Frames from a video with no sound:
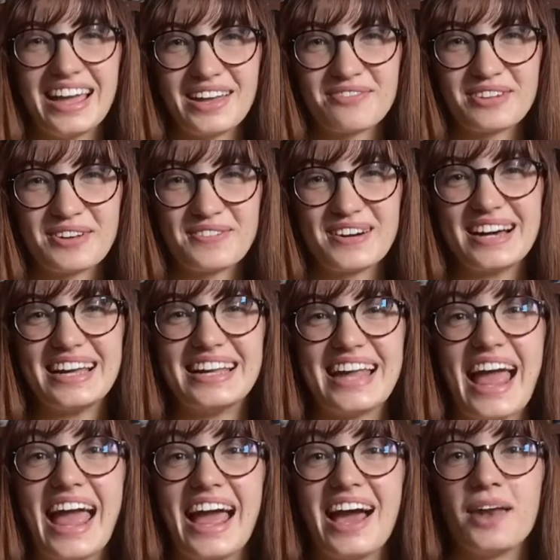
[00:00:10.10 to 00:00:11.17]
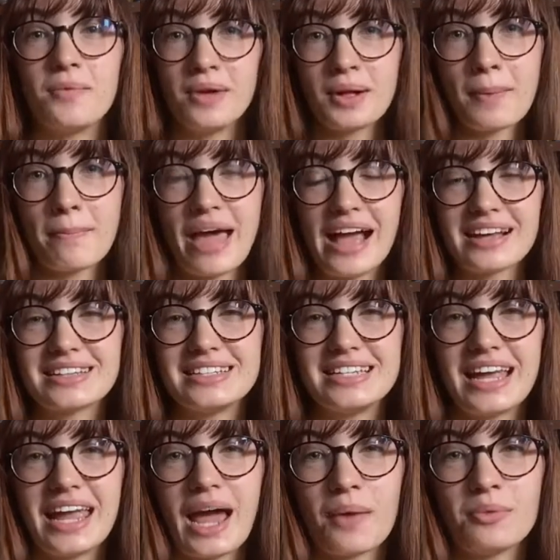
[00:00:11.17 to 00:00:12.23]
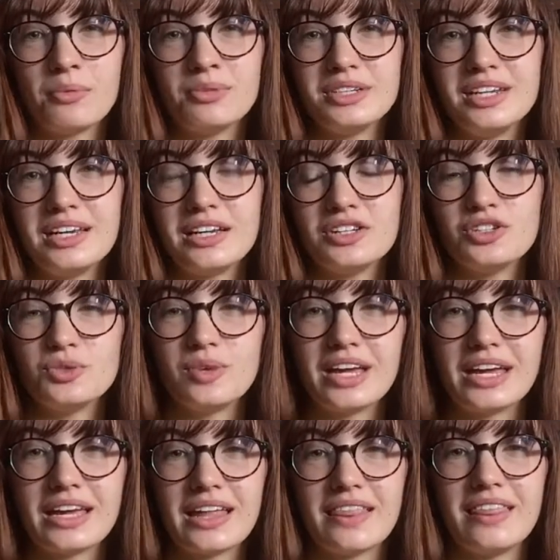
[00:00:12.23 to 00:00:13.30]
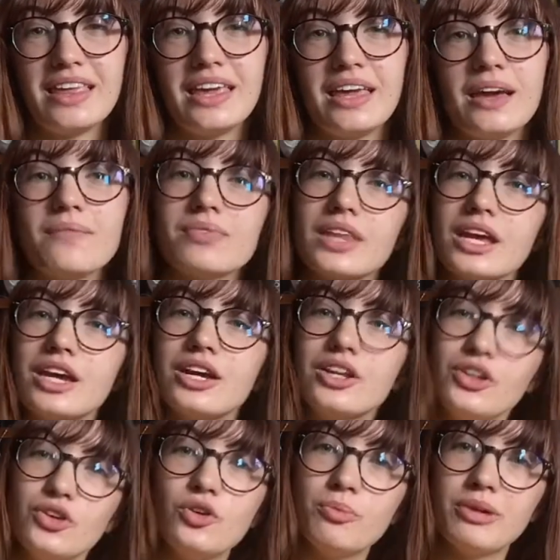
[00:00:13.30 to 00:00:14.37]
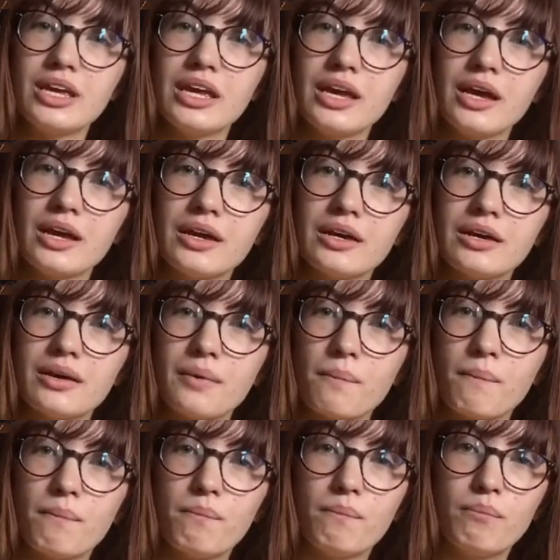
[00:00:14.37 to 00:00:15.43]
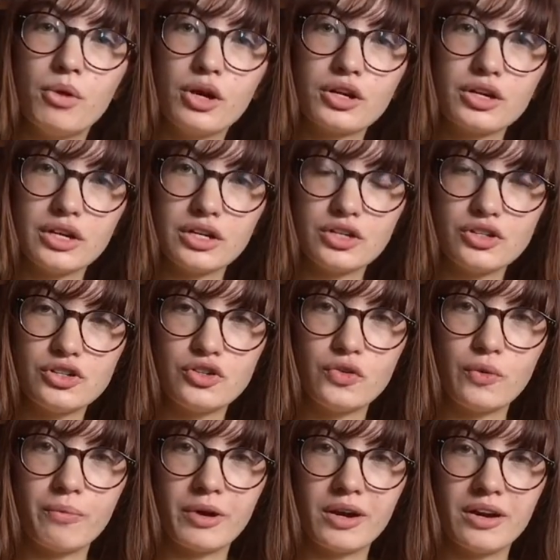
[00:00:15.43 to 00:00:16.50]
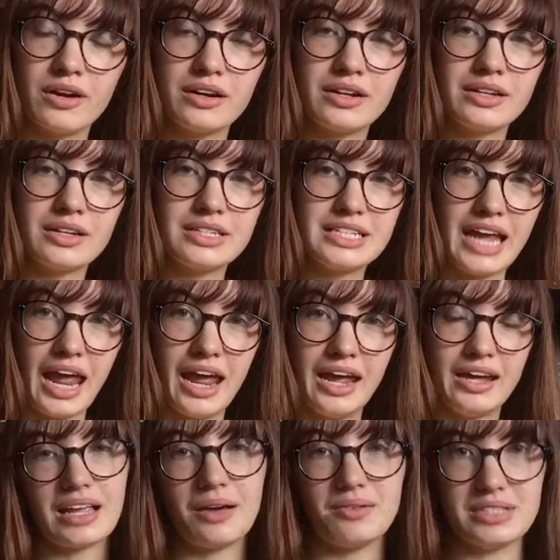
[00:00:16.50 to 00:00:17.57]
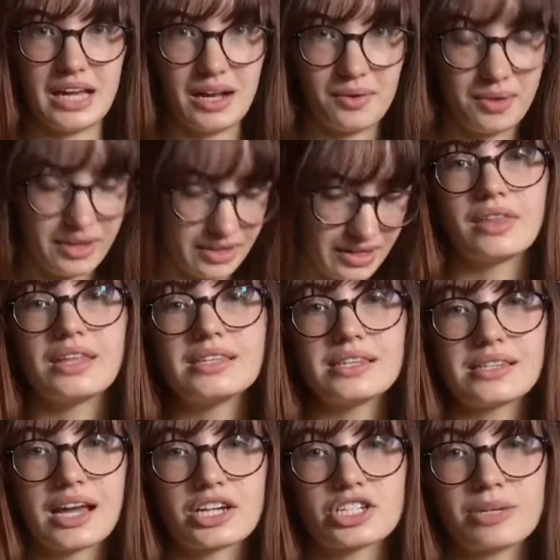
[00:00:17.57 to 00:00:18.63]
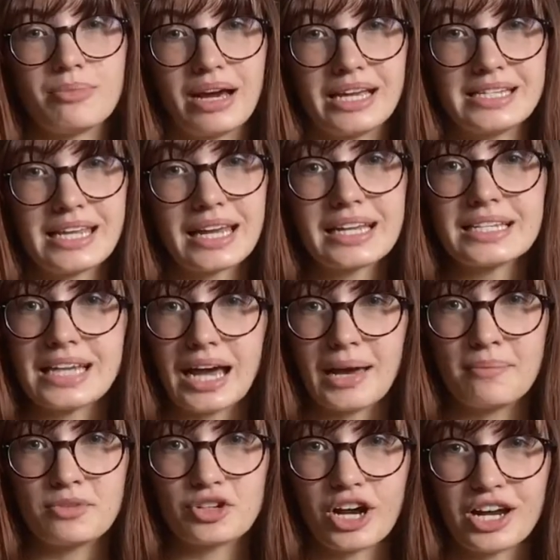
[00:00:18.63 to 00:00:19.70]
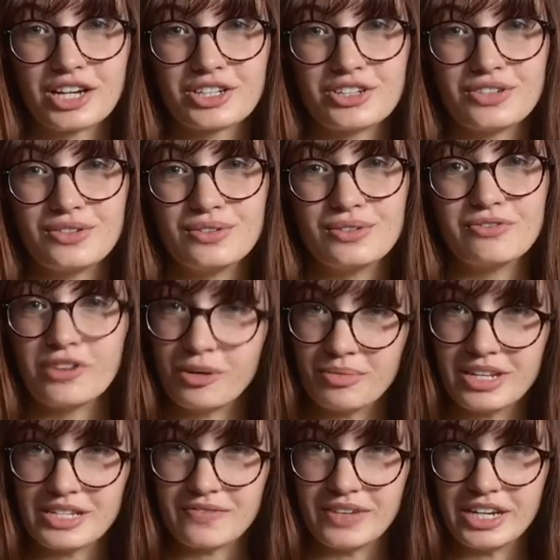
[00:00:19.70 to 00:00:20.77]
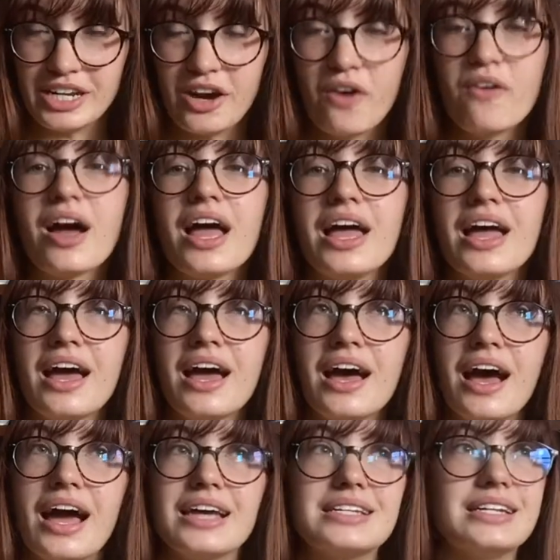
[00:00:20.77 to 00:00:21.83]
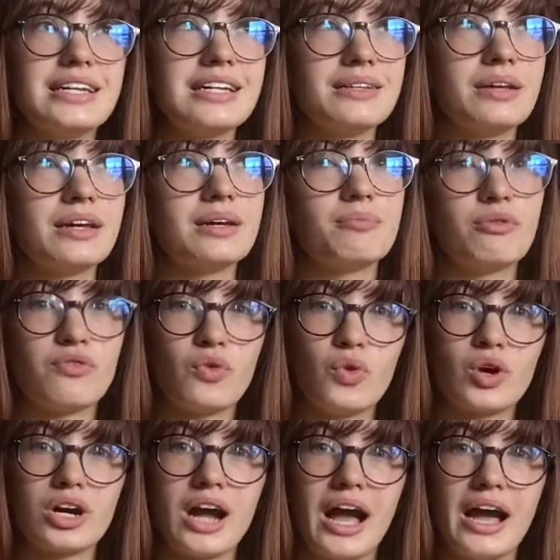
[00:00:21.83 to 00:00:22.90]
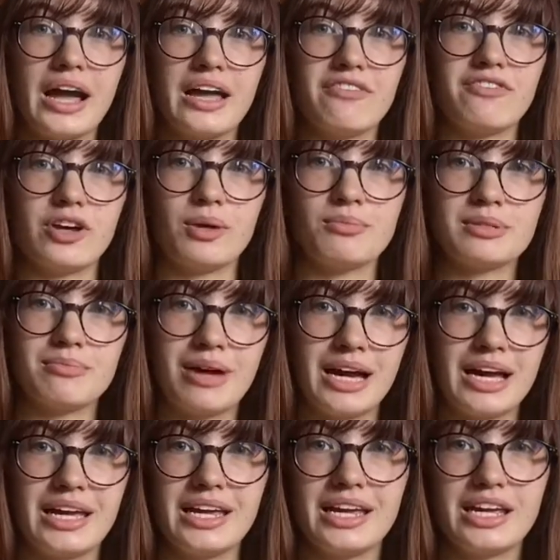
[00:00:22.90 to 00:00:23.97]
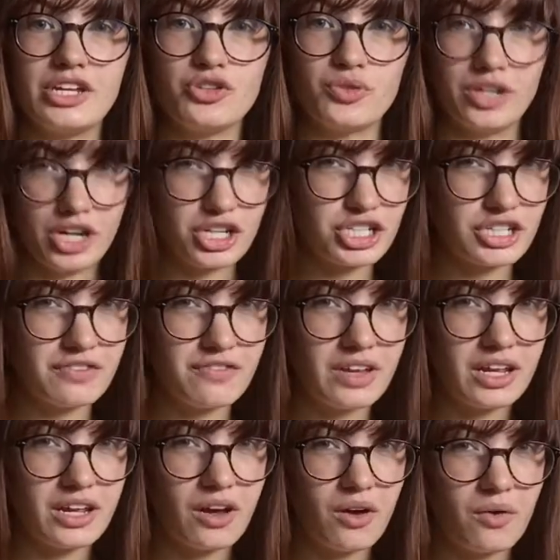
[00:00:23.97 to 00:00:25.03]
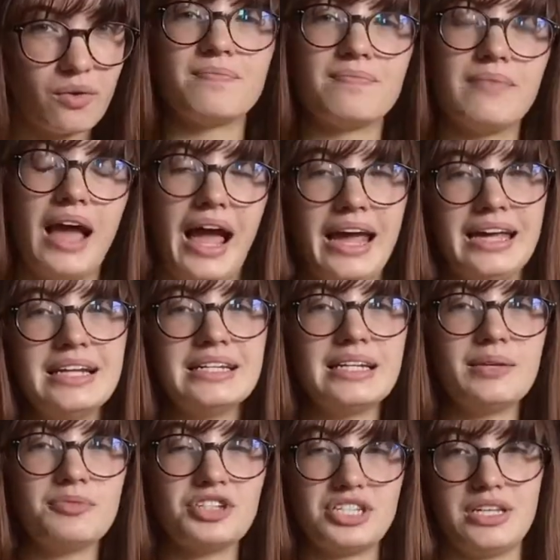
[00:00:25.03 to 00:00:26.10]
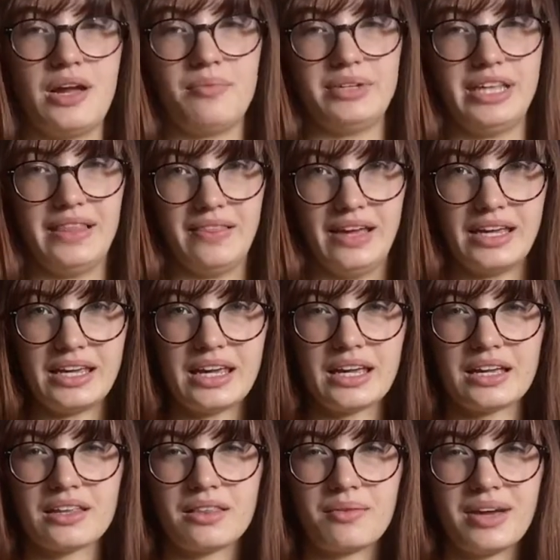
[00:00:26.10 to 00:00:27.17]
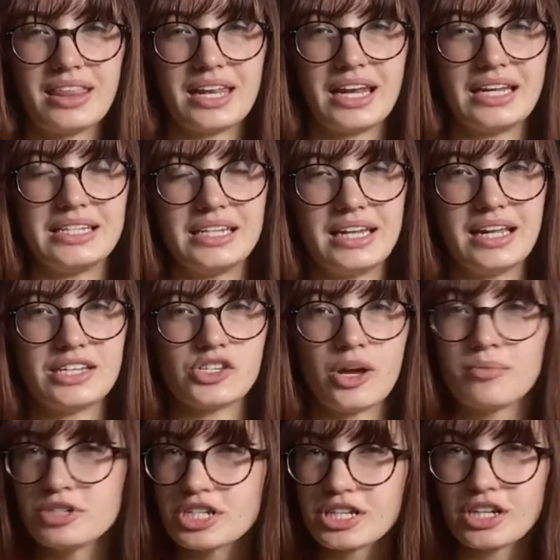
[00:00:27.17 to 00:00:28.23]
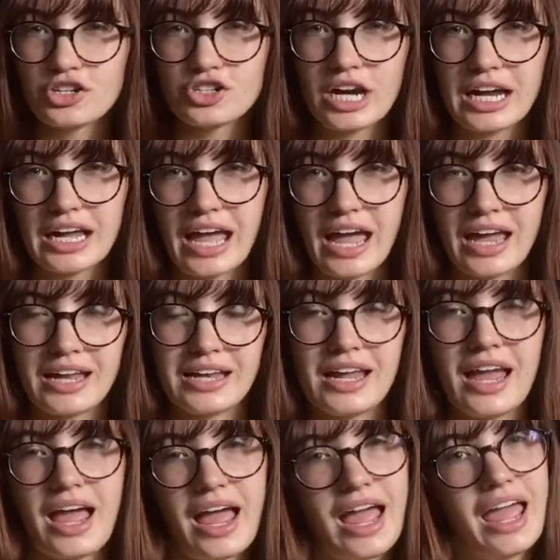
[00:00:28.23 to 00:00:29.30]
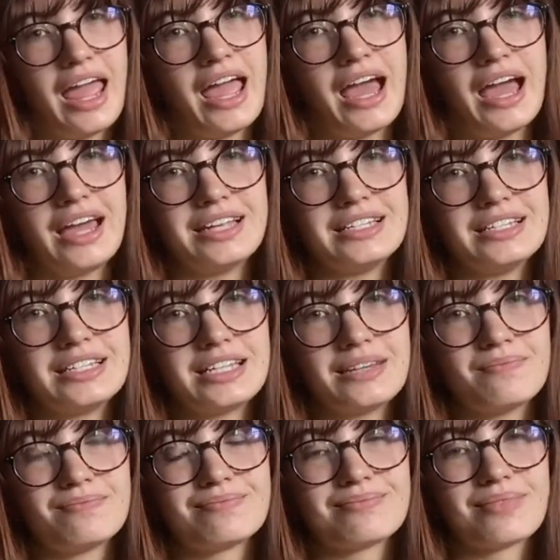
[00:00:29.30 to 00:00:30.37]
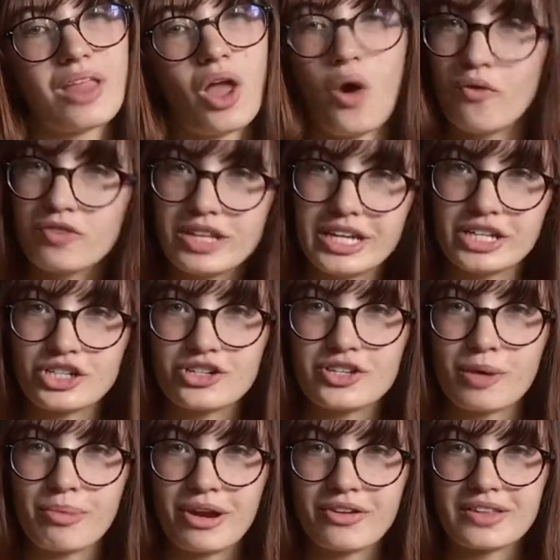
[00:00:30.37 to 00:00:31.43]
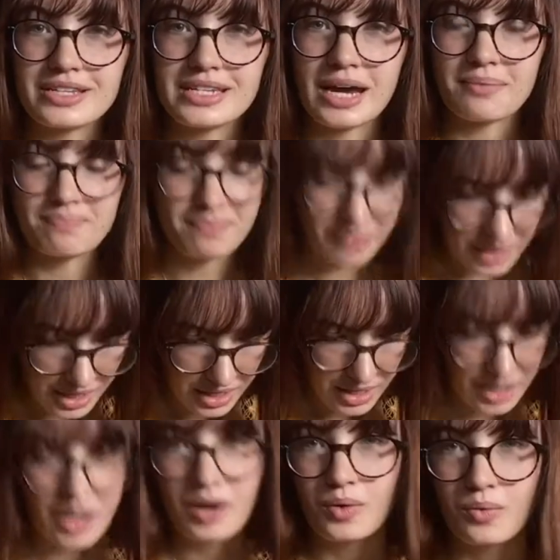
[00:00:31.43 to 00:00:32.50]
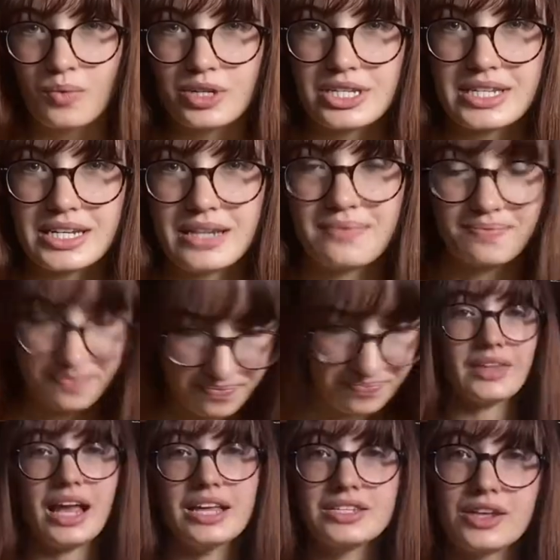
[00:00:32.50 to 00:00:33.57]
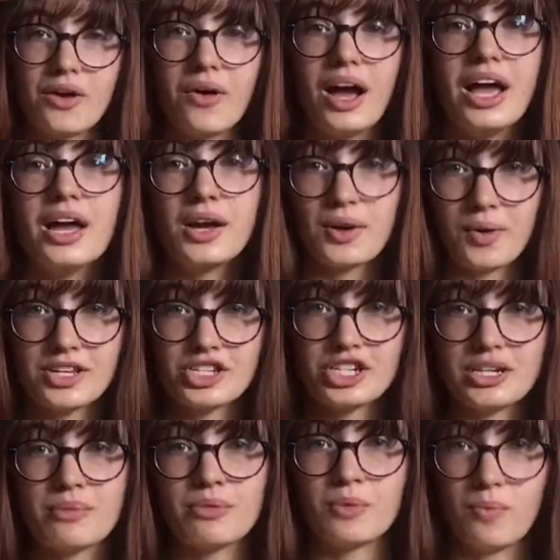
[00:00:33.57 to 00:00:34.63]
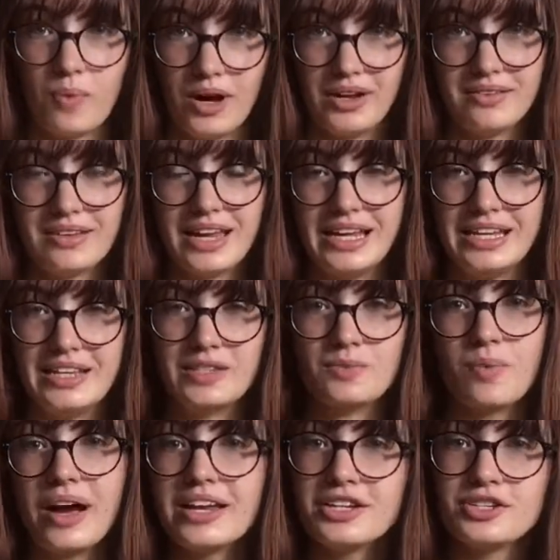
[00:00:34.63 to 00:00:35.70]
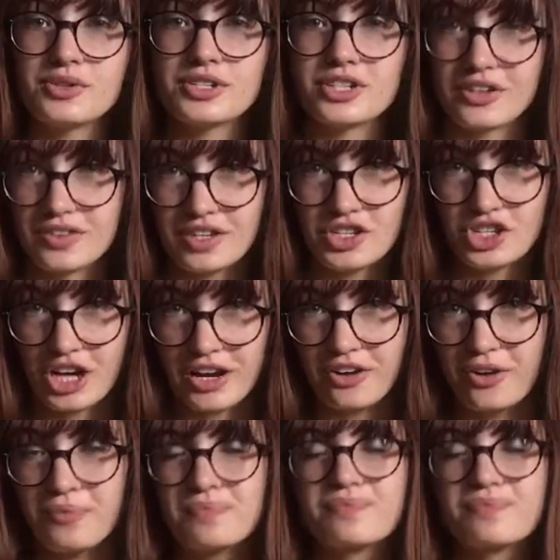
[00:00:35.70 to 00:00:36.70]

everyone, and welcome back. Today I will be doing the newbie booktuber tag. That was awkward. This is actually my second time trying to film this video. I did it before I filmed my introduction video. I ended up just not really liking the way that I did it, so I'm just gonna try again, and hopefully it turns out better this time. We'll see. So, question number one is, why did you start this channel?